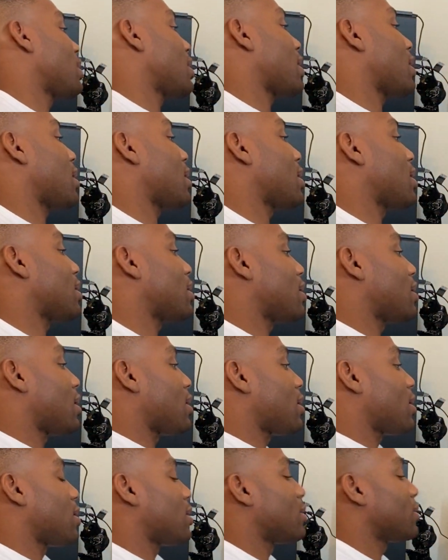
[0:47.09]
And
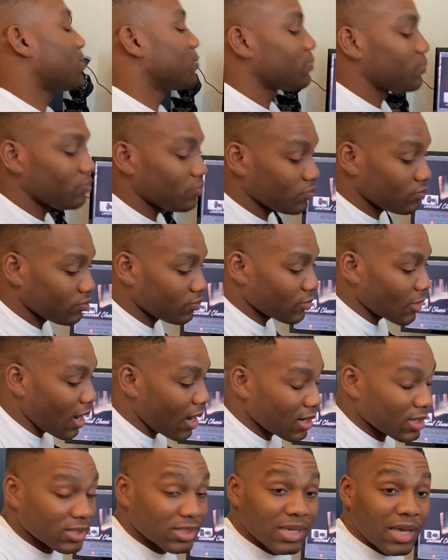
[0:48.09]
uh,
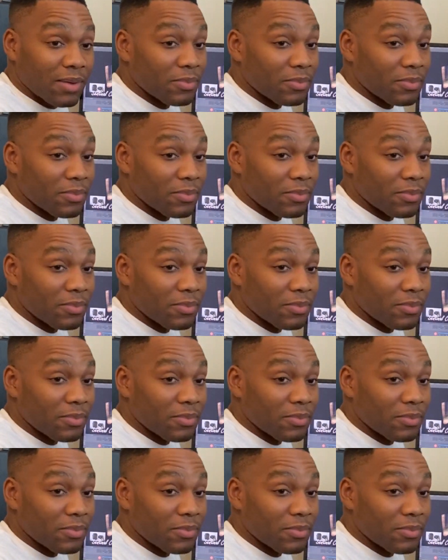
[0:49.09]
honestly,